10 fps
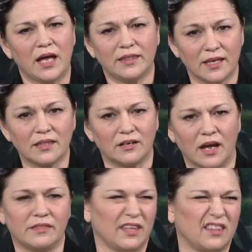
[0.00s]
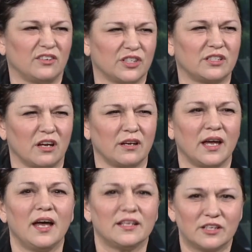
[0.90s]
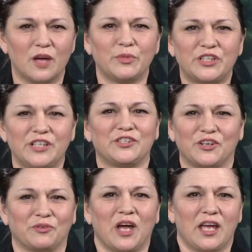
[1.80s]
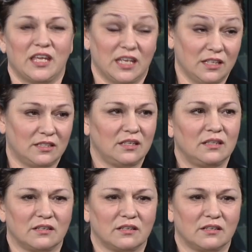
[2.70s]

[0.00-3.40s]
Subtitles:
I think they're just talking. Slot machines are easy.